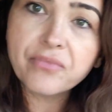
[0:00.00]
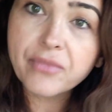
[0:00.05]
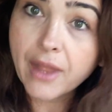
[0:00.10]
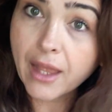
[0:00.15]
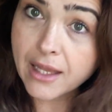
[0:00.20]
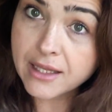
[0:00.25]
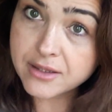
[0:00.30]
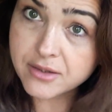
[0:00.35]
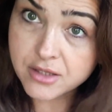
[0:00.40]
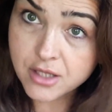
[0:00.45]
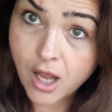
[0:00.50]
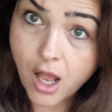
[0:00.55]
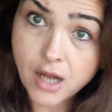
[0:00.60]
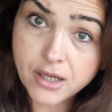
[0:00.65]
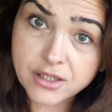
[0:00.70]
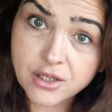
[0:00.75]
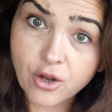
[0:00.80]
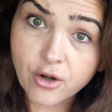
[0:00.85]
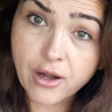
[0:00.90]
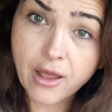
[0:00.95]
it's
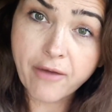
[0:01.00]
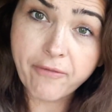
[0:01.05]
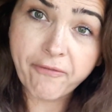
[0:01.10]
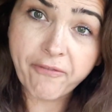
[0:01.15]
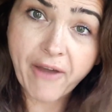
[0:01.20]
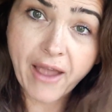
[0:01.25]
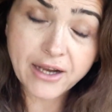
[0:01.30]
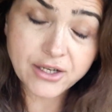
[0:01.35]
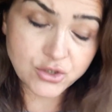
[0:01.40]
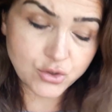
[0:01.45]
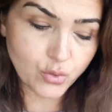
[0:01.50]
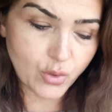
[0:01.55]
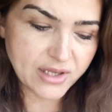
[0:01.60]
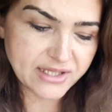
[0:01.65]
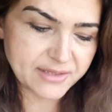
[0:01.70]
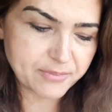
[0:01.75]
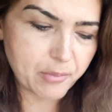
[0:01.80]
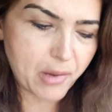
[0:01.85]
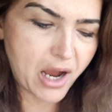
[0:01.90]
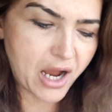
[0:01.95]
not going to affect you
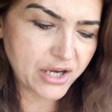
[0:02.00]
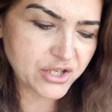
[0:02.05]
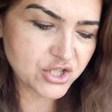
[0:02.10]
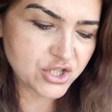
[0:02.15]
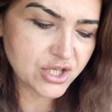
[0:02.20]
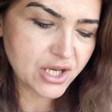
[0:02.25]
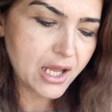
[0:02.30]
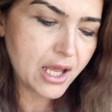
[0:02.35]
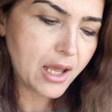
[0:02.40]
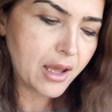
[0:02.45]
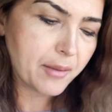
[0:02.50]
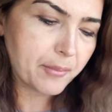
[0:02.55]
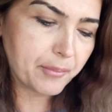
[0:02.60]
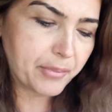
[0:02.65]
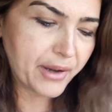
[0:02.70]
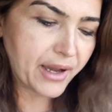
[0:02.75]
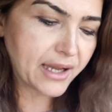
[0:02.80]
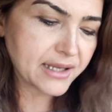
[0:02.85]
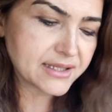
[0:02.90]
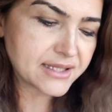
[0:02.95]
as much.
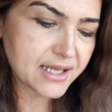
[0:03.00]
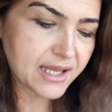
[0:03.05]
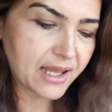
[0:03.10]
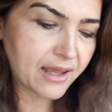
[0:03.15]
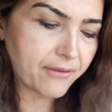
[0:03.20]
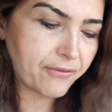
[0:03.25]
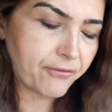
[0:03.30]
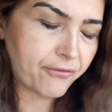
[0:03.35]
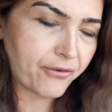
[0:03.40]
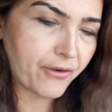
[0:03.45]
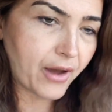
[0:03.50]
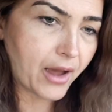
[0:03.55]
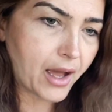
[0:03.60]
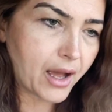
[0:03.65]
But if